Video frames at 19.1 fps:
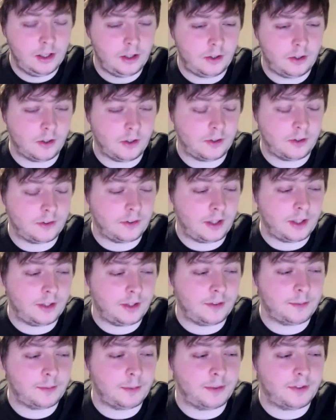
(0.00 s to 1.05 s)
Or are there any
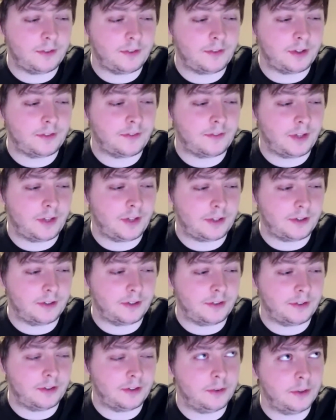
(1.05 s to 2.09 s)
specific factors
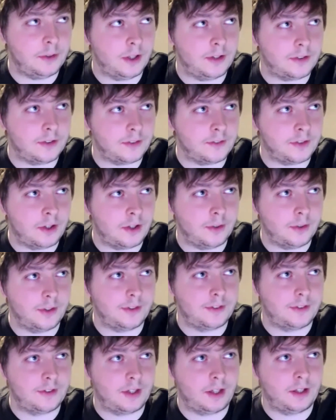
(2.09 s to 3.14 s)
that you guys have
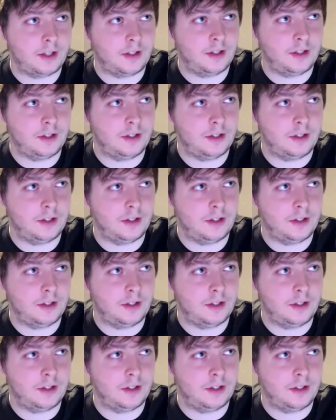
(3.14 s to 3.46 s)
noticed that,